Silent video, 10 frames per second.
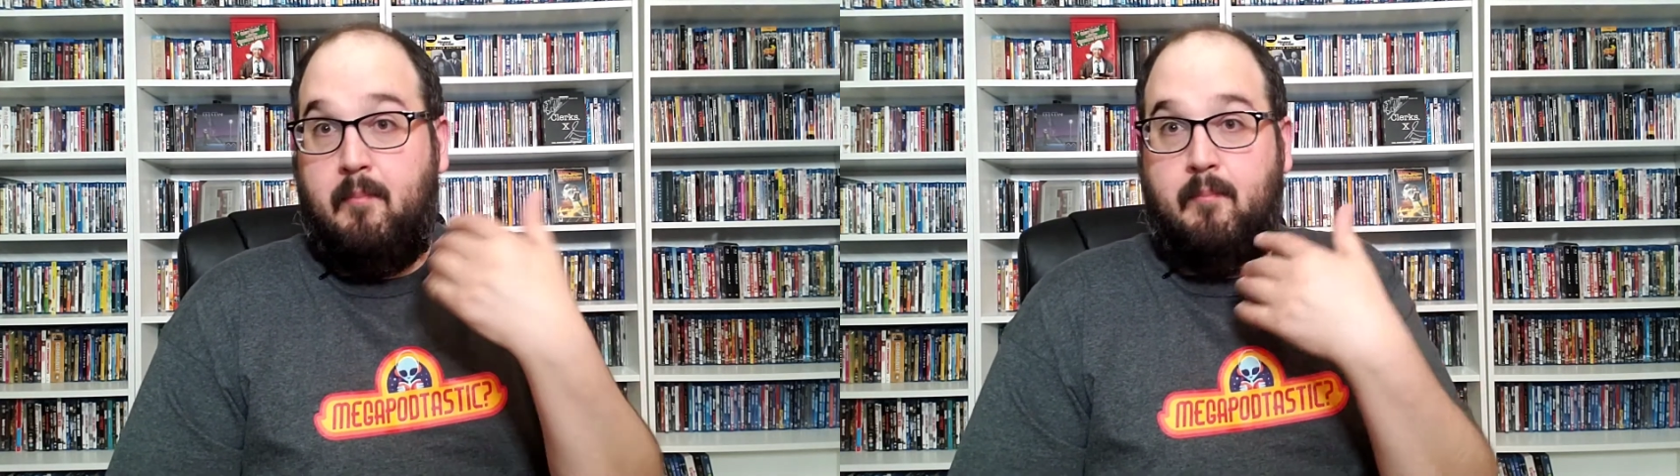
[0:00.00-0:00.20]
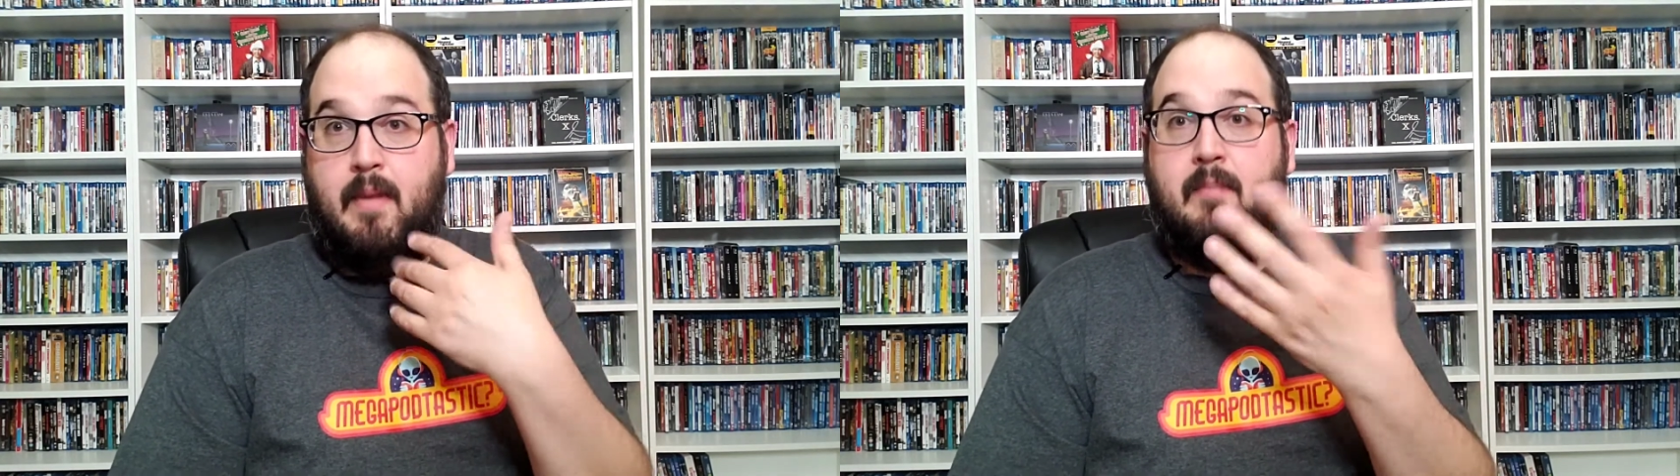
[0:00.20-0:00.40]

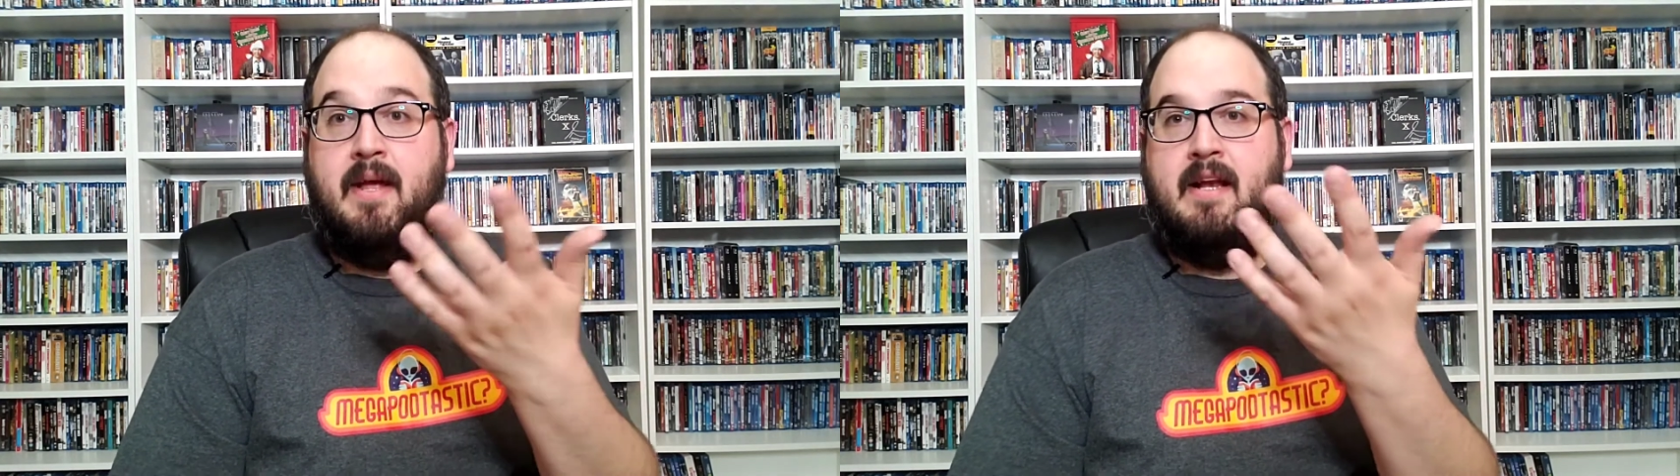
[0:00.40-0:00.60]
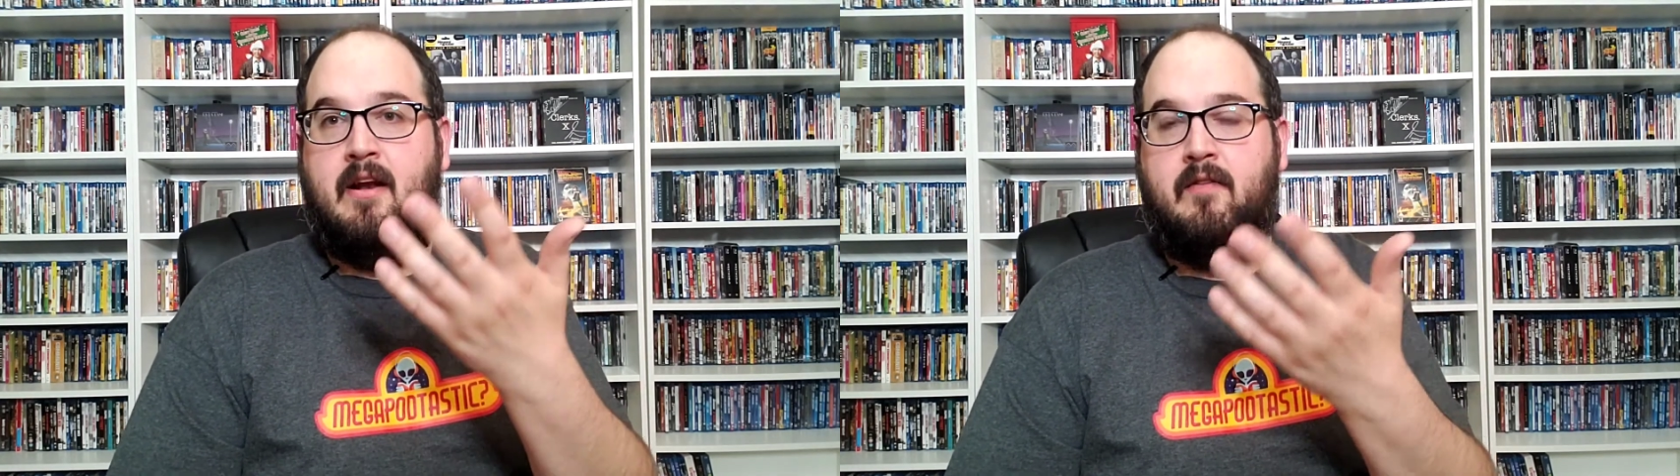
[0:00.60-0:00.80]
me
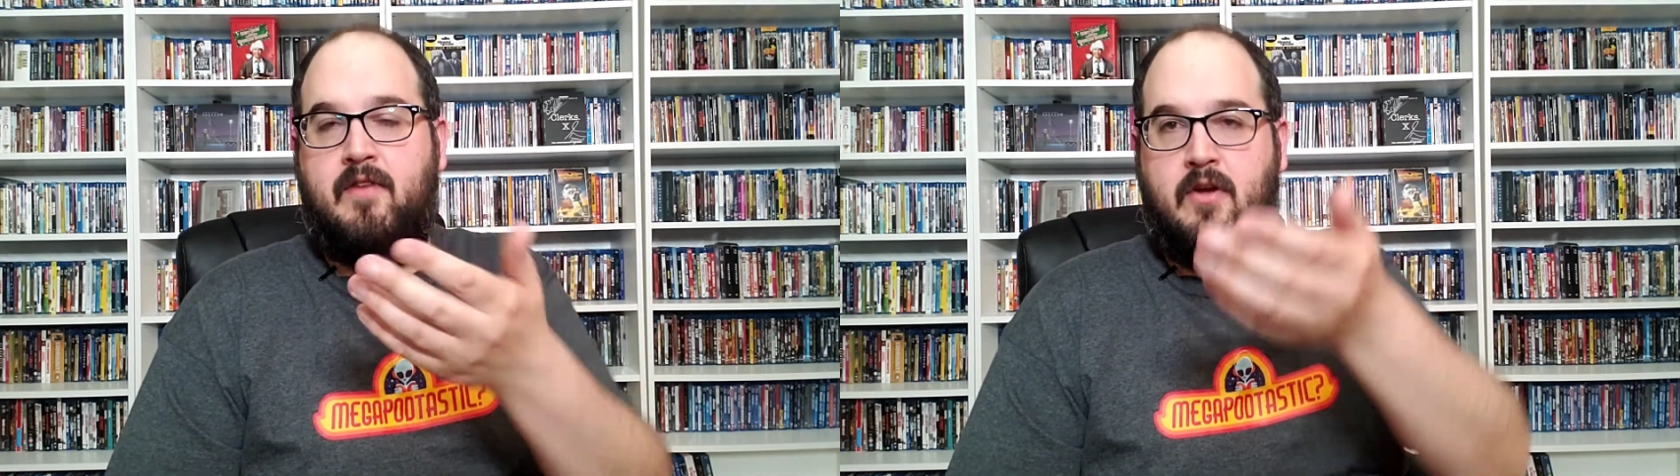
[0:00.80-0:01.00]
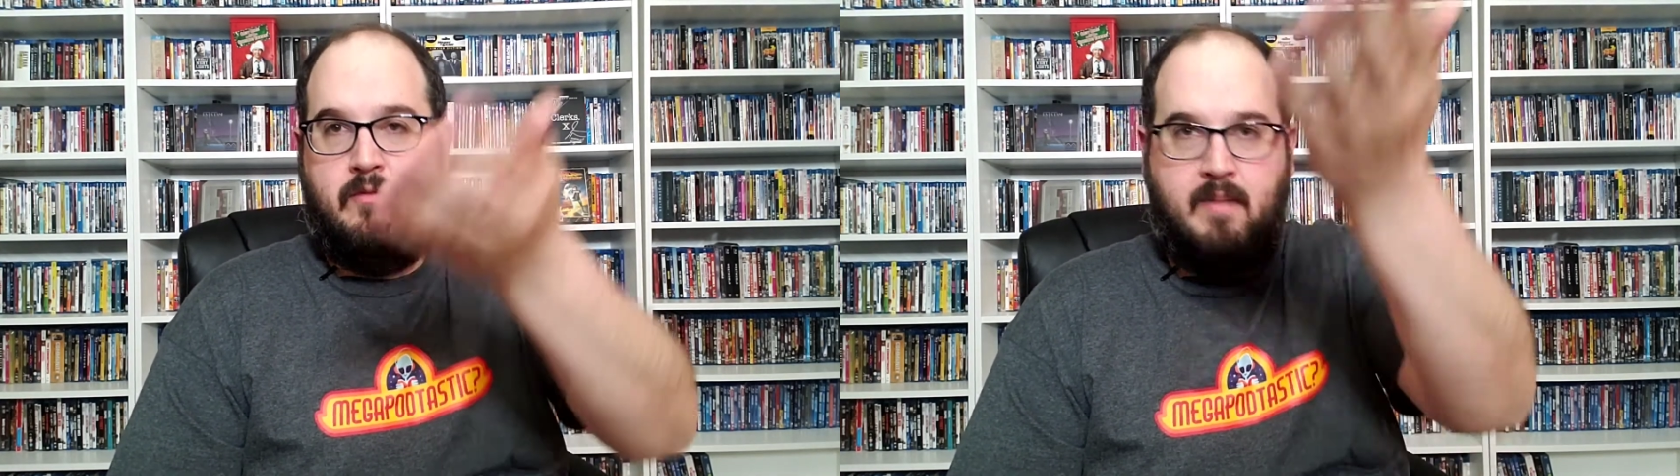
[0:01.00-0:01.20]
being
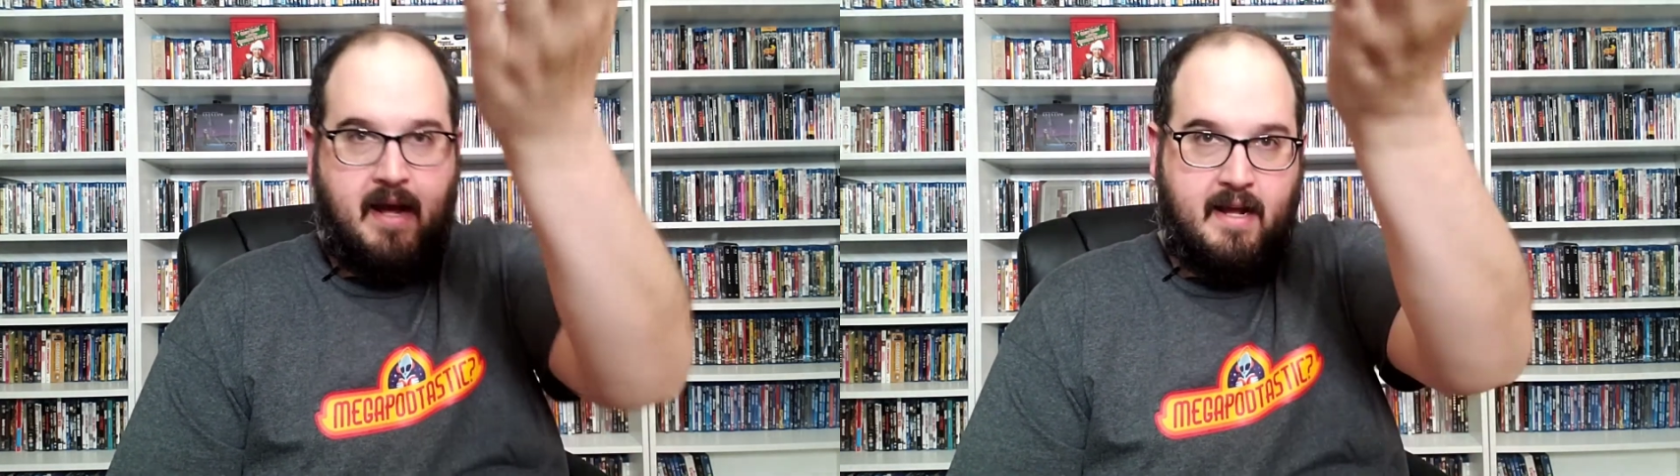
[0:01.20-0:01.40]
interviewed by